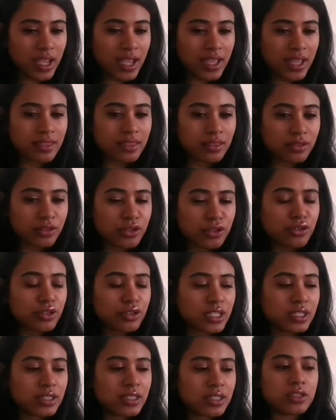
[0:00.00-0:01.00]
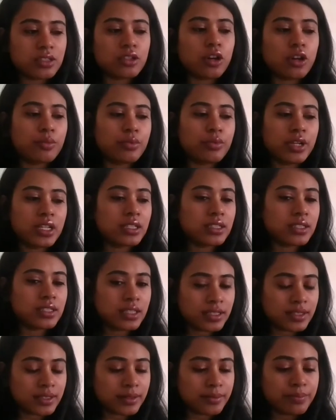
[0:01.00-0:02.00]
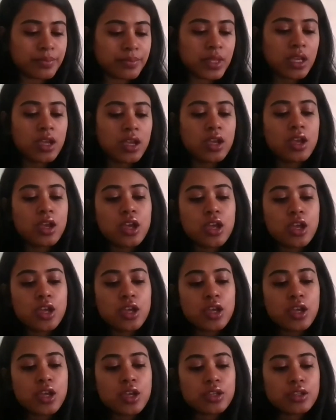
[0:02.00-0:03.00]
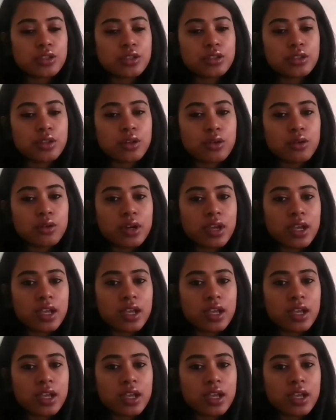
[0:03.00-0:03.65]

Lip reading: and usually there's an operating system. So